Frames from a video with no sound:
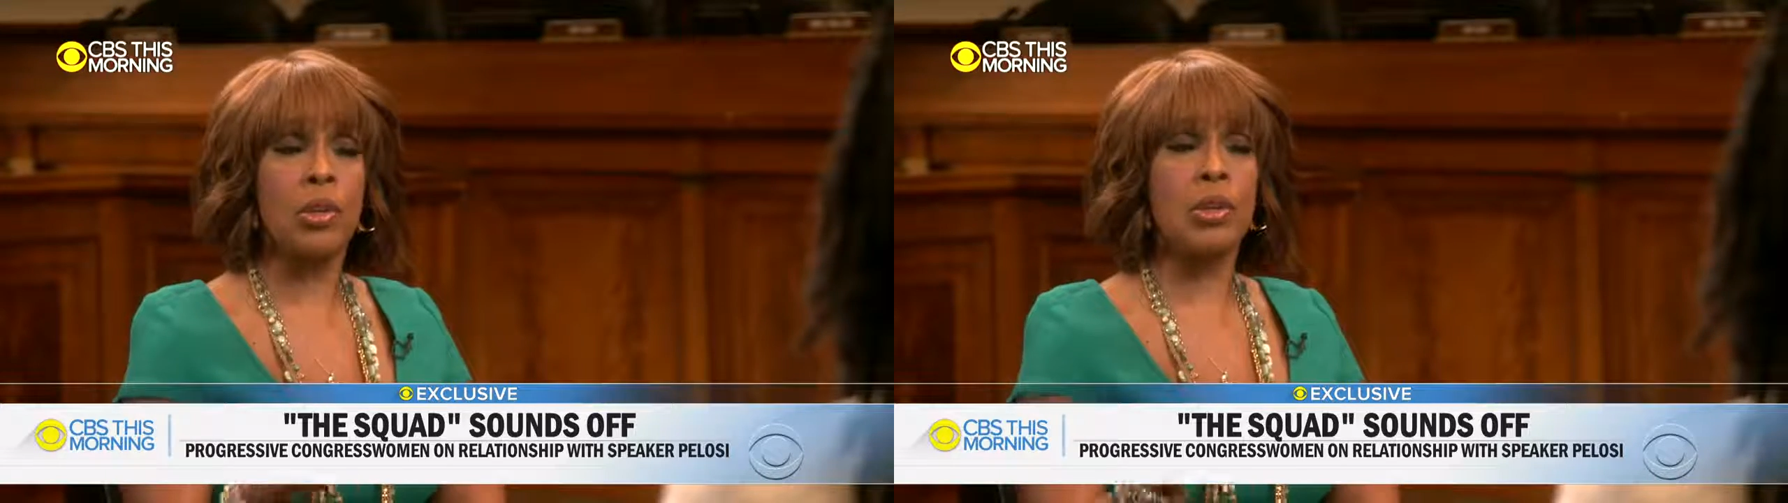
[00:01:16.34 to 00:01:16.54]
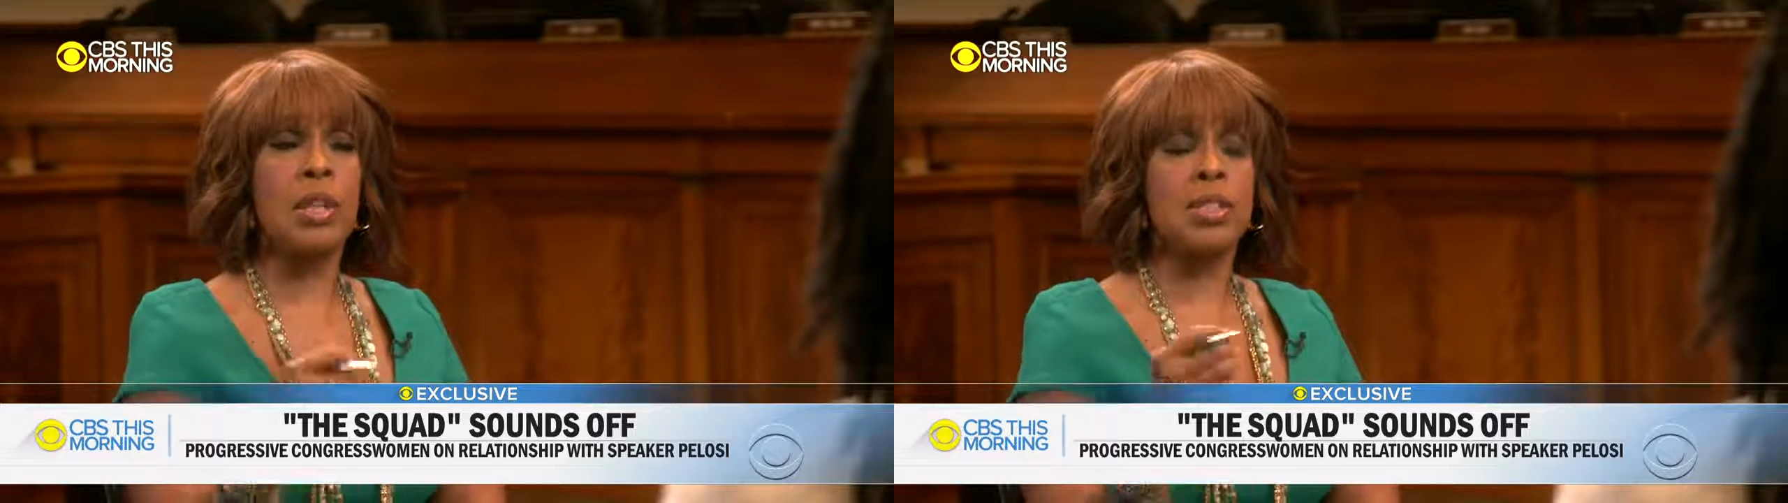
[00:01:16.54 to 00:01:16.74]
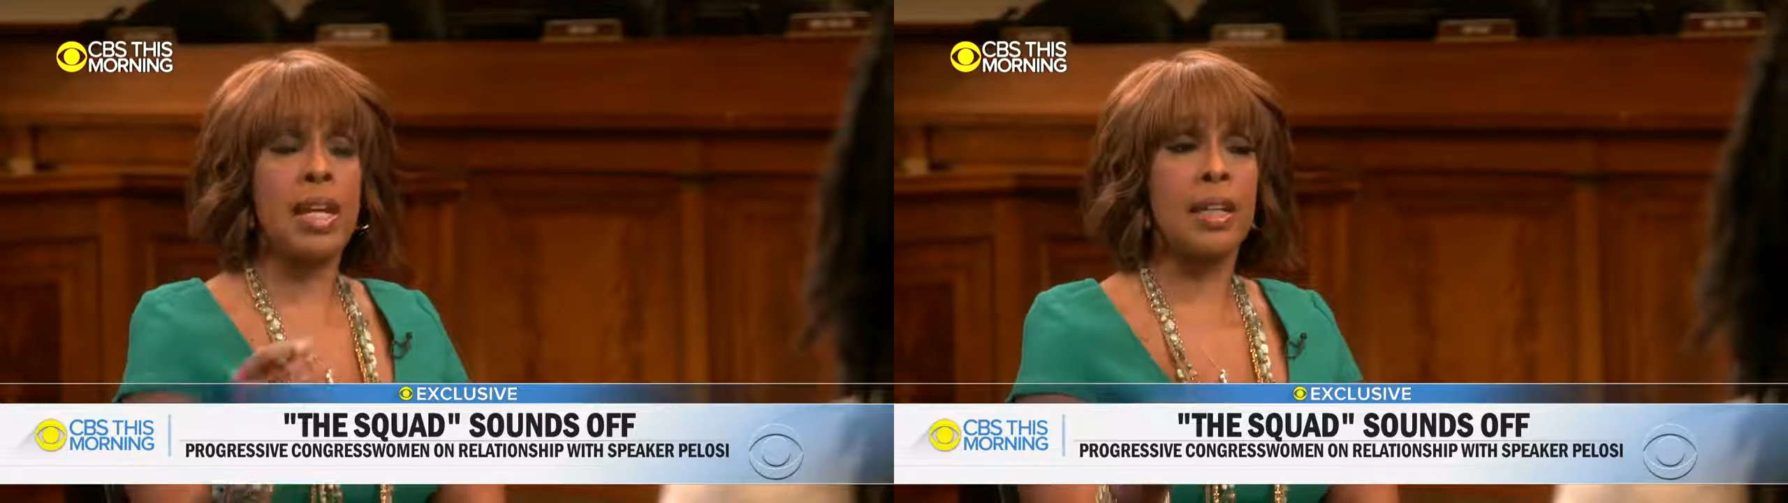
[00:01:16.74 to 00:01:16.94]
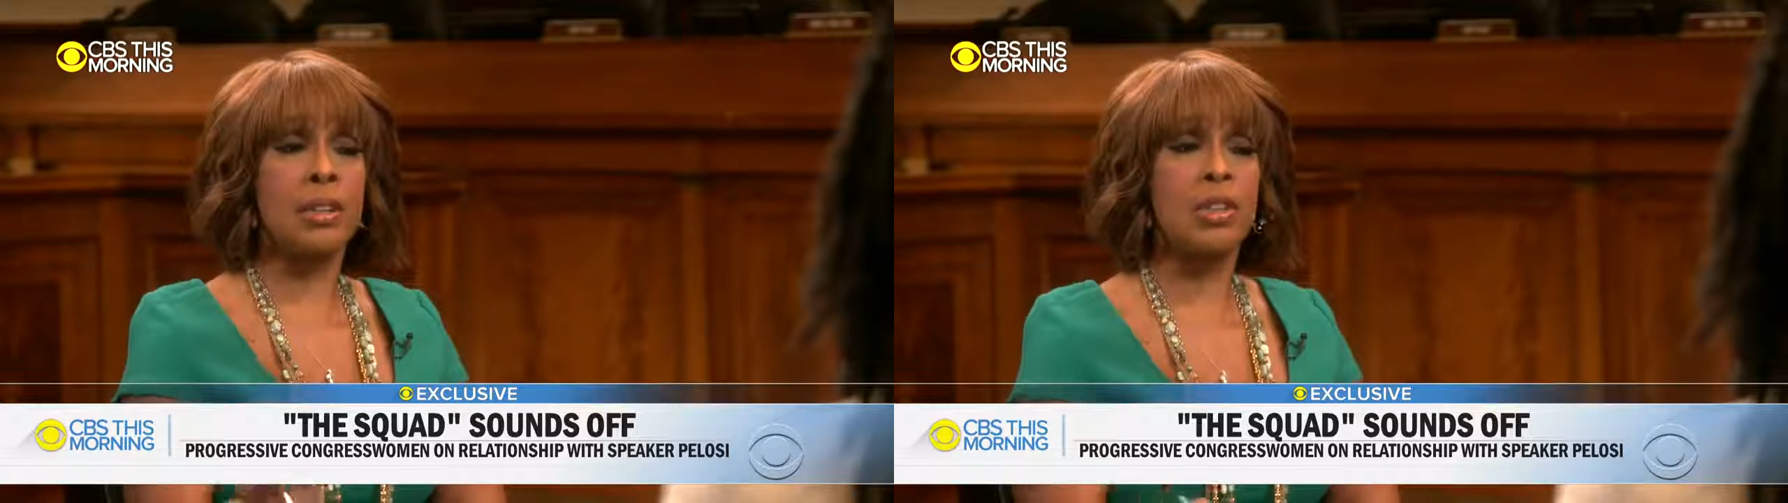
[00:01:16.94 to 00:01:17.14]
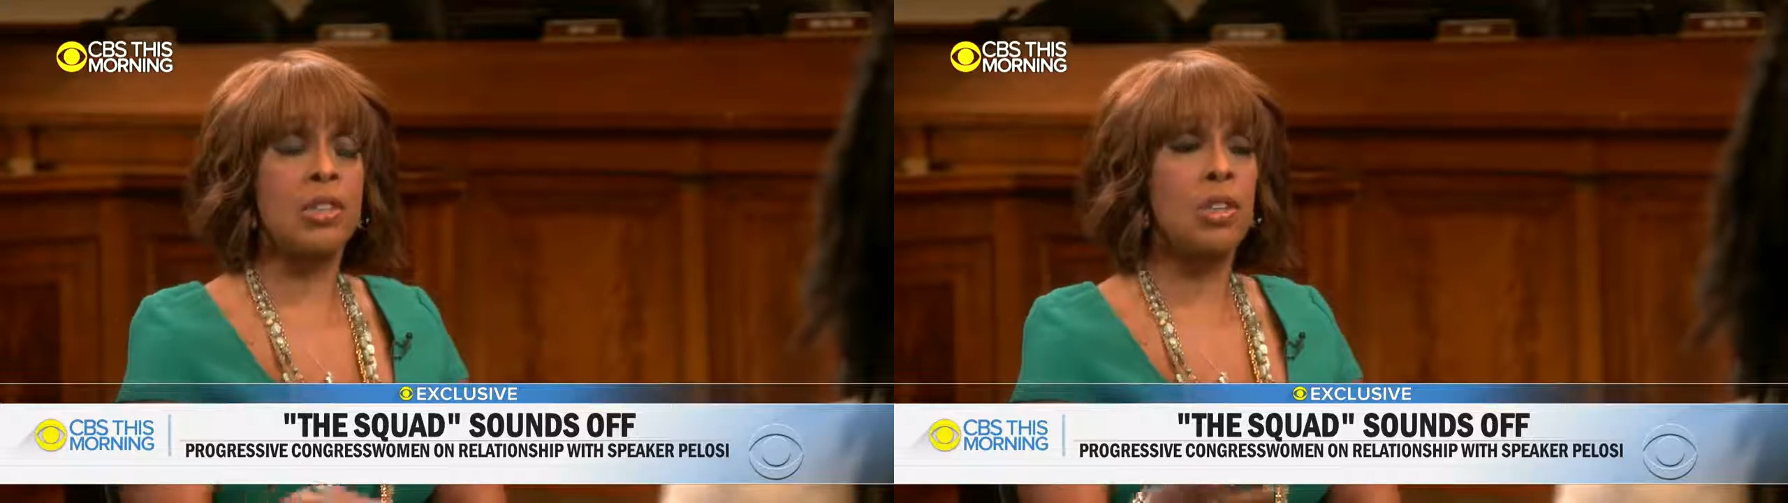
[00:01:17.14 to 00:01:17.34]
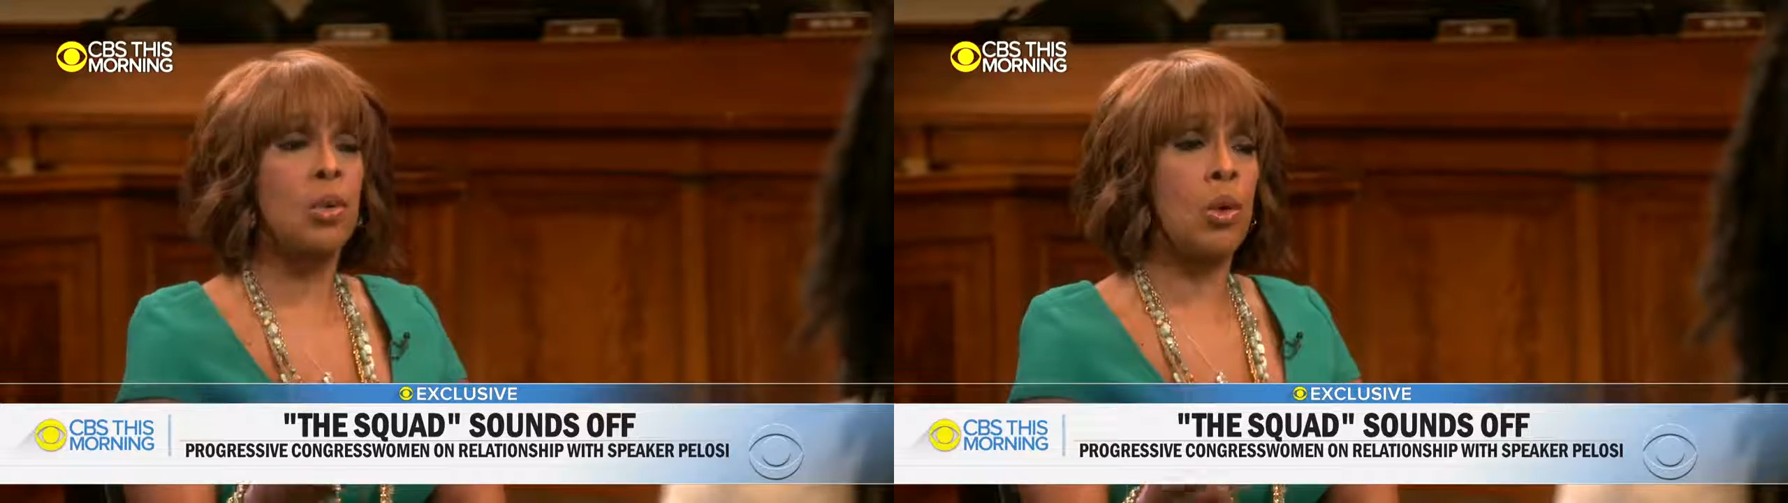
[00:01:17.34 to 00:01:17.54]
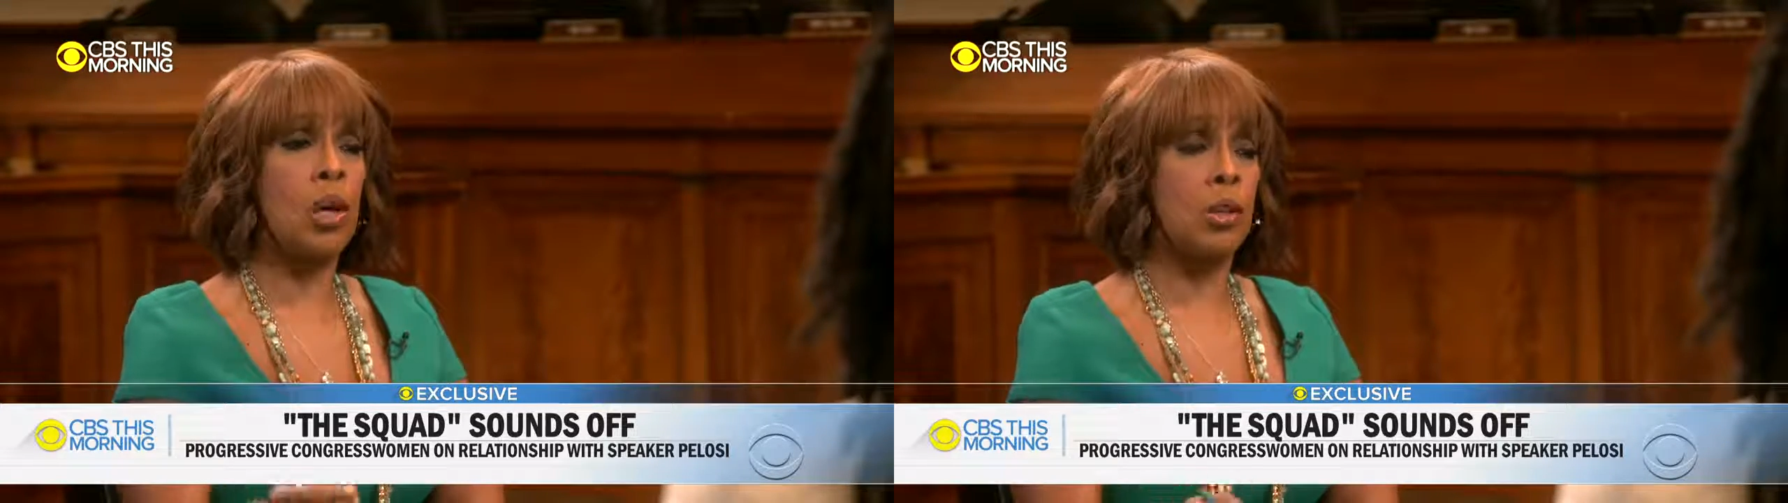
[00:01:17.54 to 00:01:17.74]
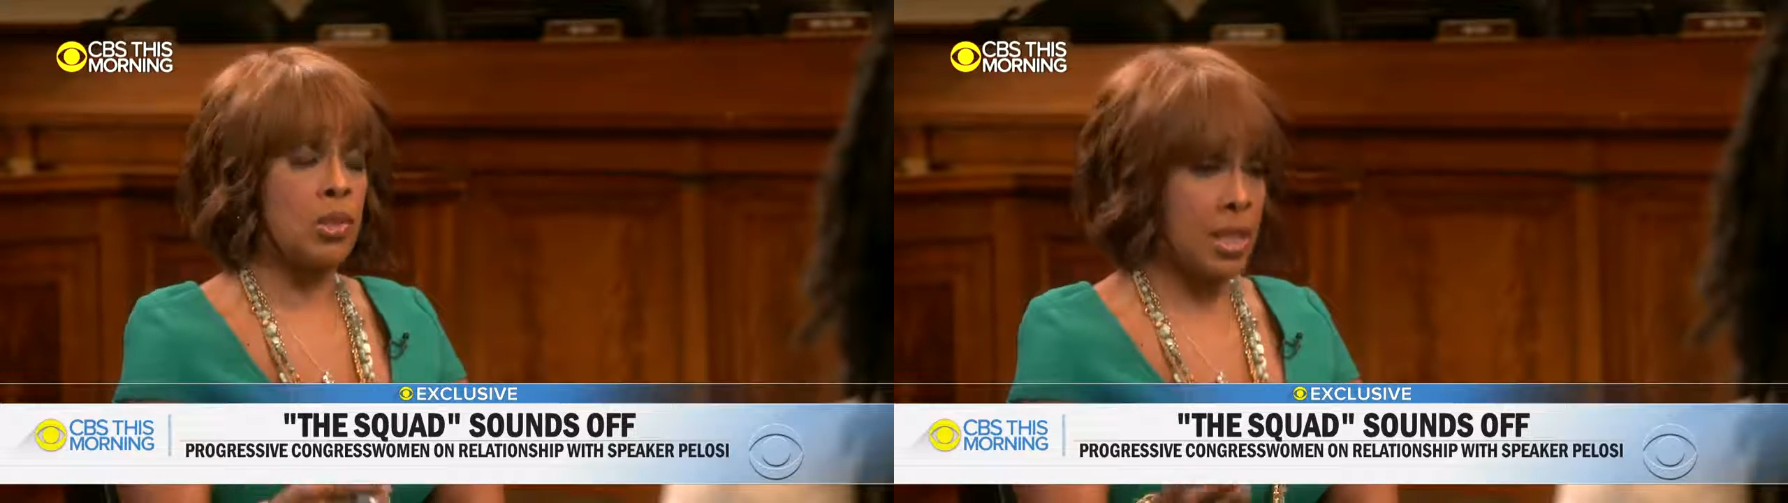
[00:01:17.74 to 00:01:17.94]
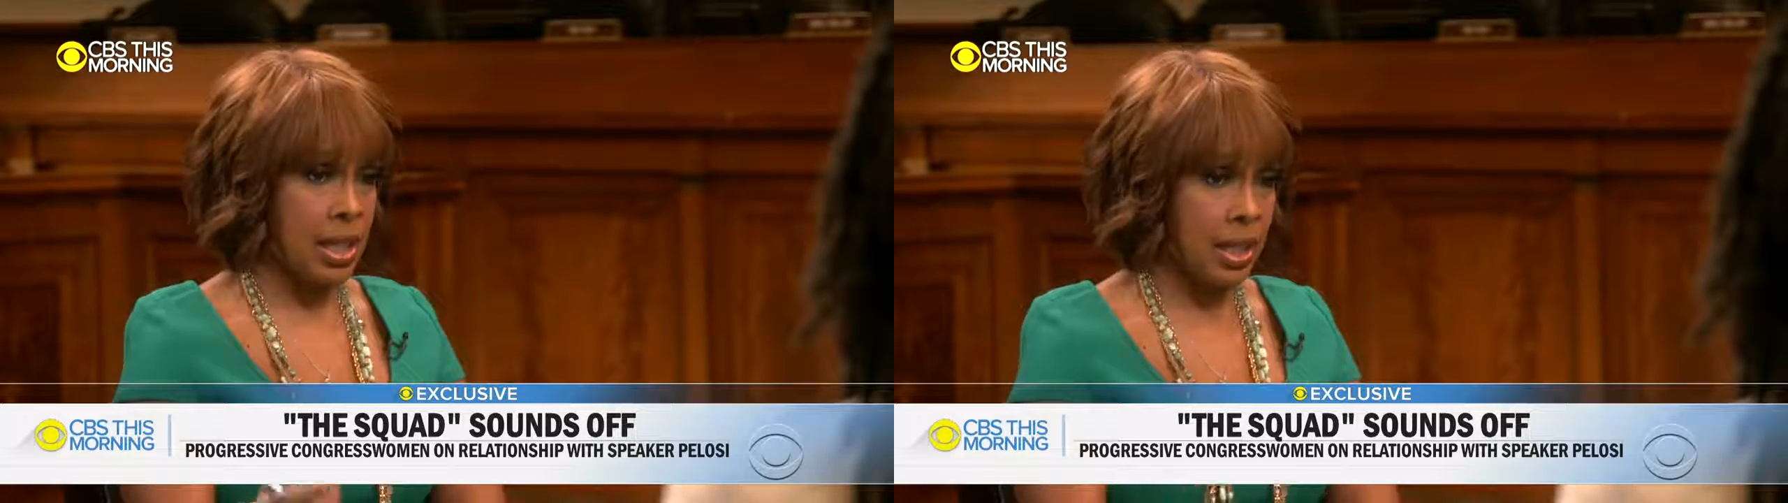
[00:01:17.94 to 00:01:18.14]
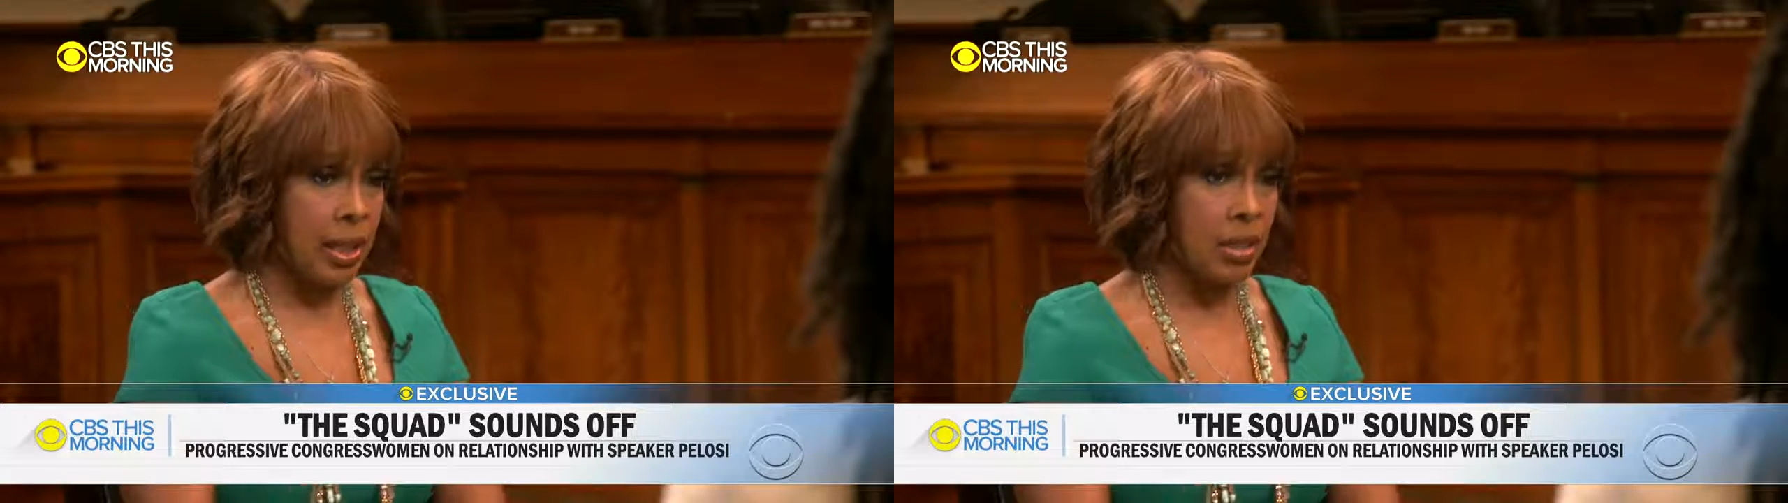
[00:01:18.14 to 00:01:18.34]
or the tactics that you all are
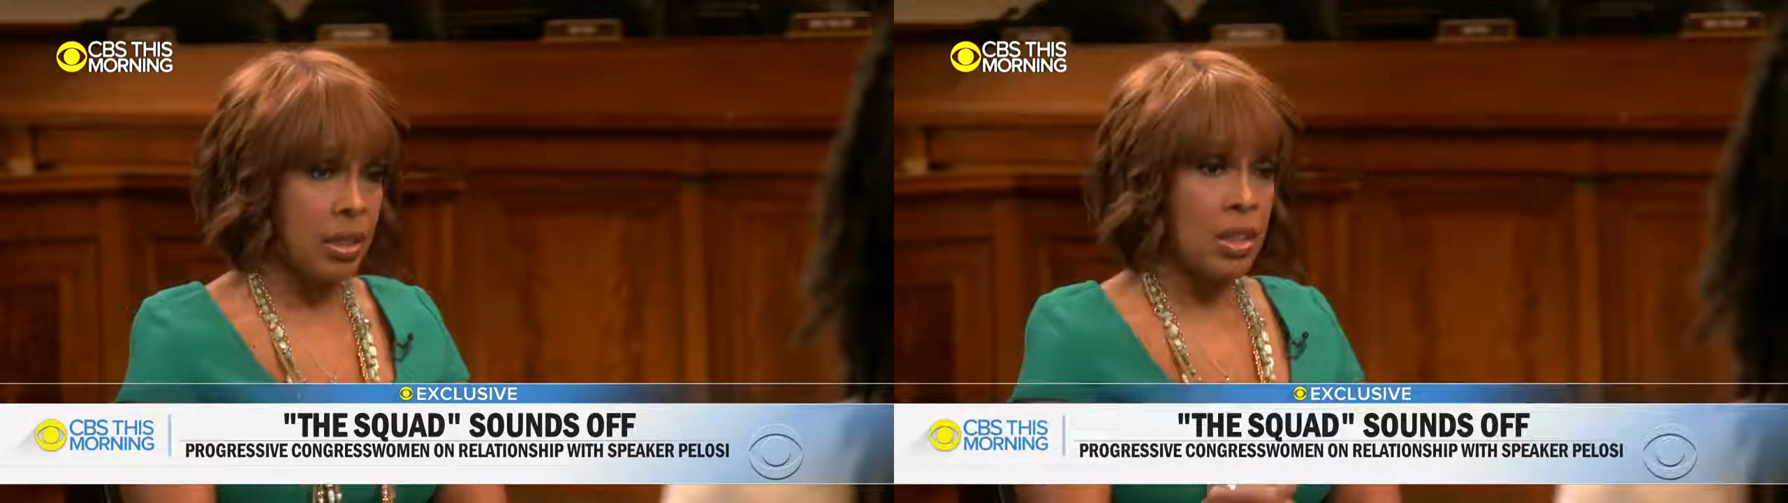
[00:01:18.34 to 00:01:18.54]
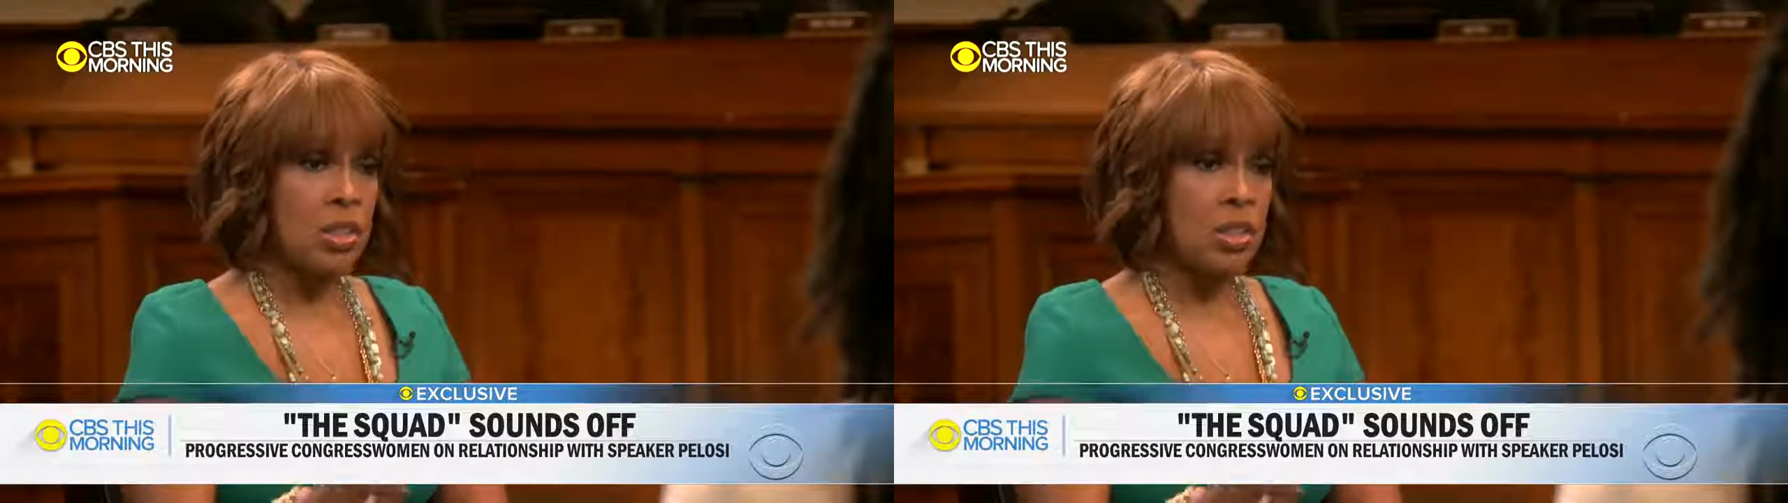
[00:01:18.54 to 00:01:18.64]
taking